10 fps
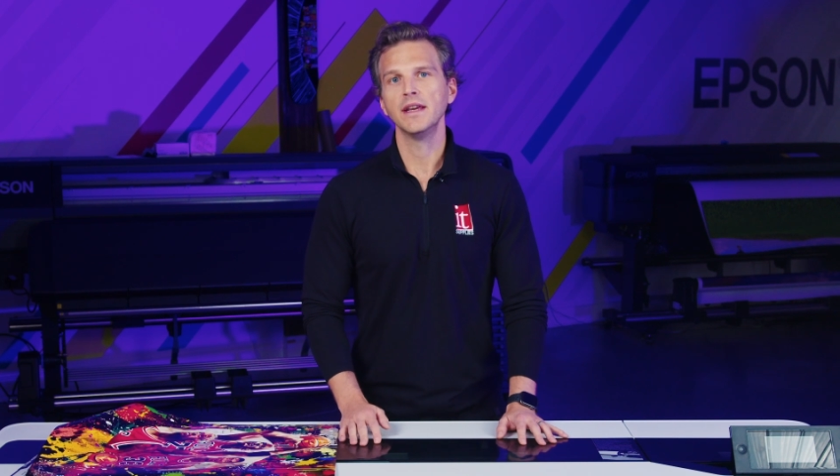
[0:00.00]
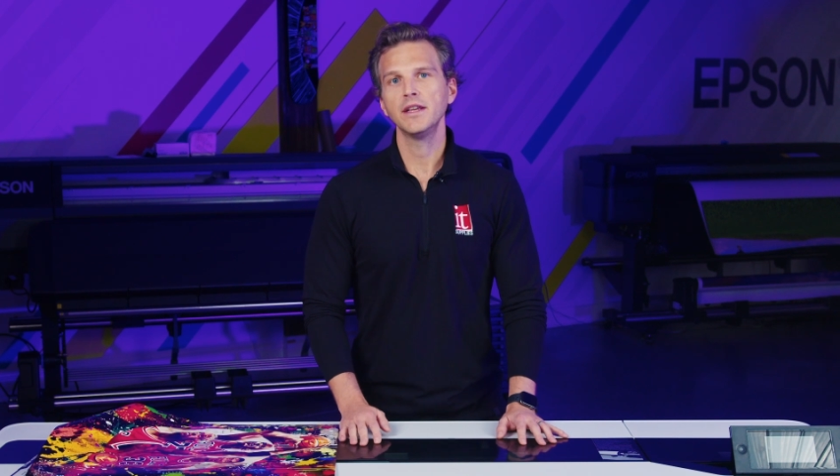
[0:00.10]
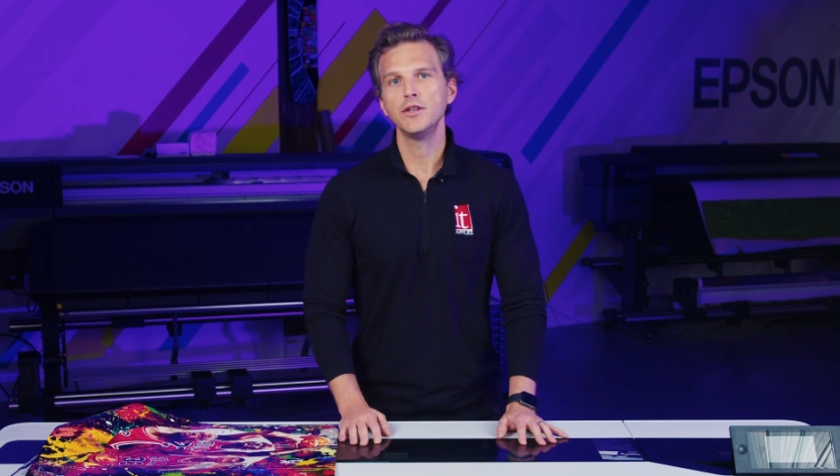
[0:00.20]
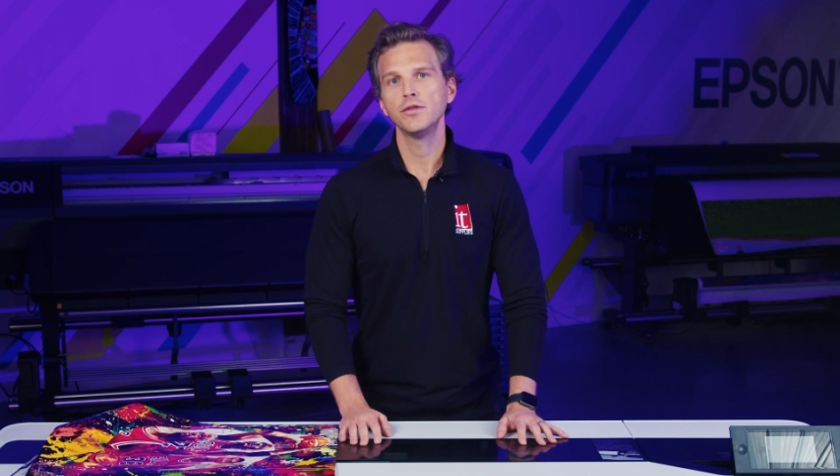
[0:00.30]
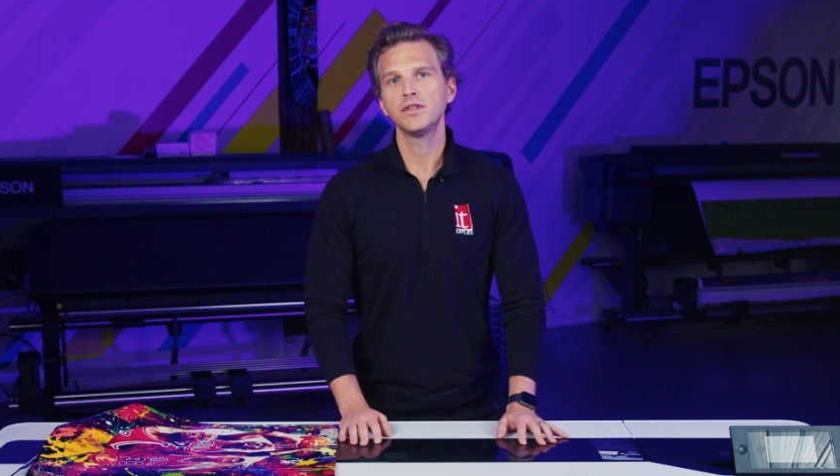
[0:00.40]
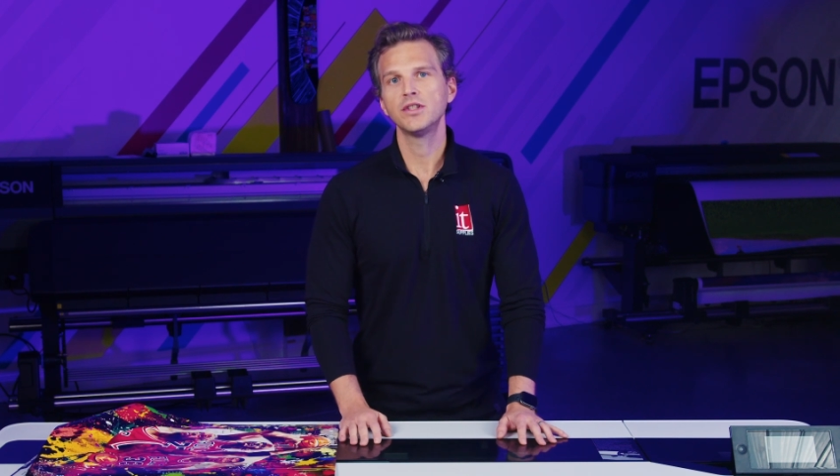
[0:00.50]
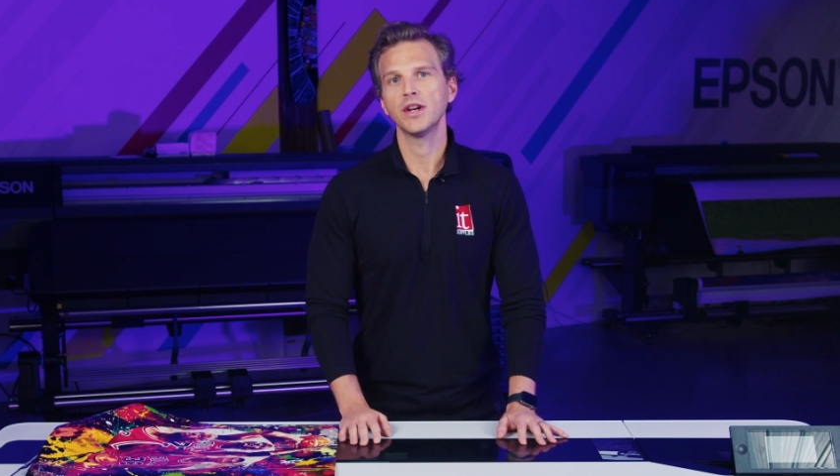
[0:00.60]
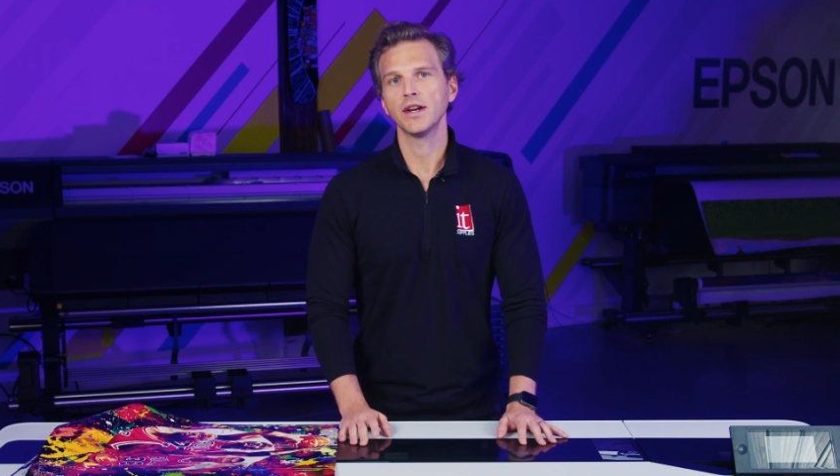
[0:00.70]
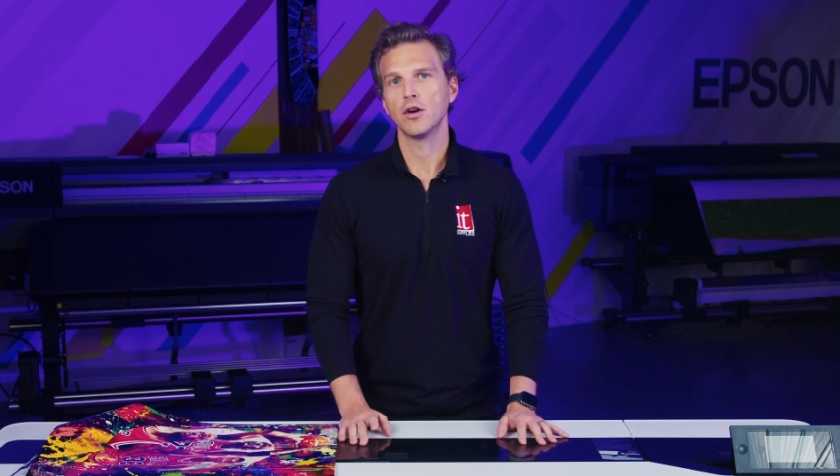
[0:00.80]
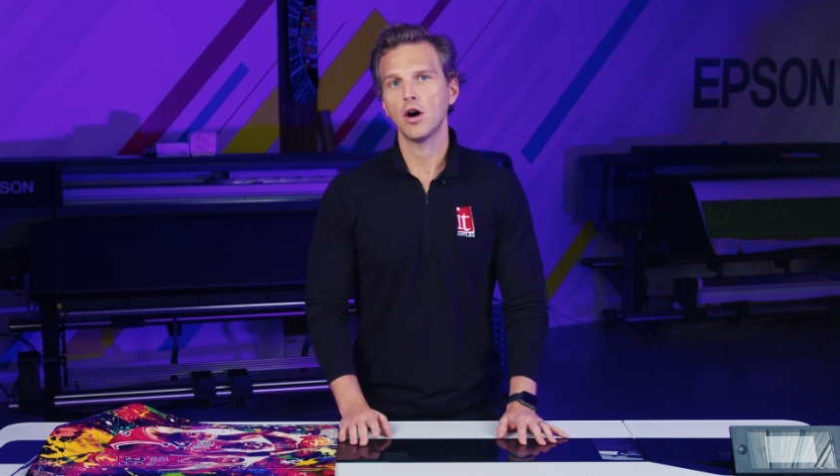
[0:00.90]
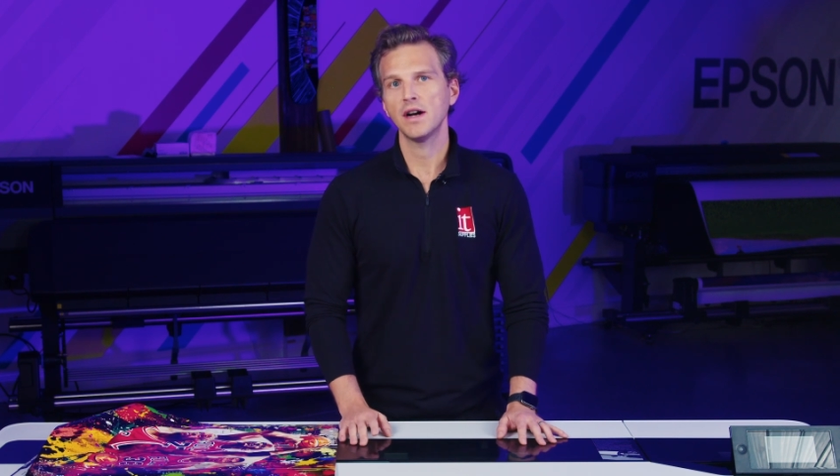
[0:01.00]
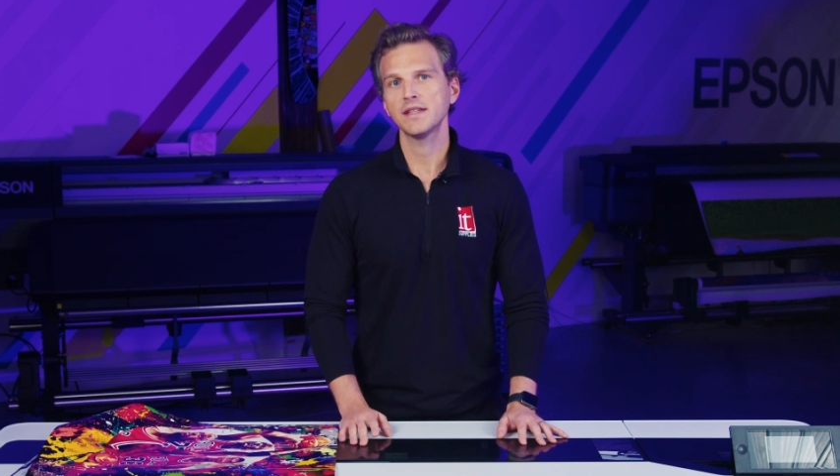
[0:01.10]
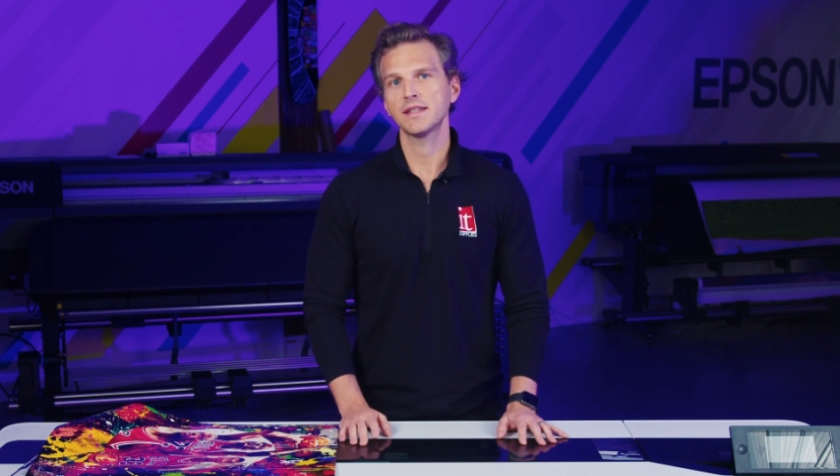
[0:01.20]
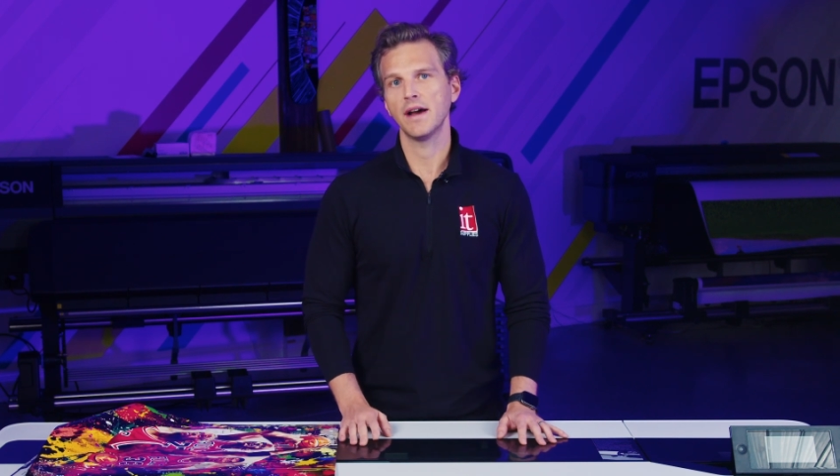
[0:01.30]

ink usage and costs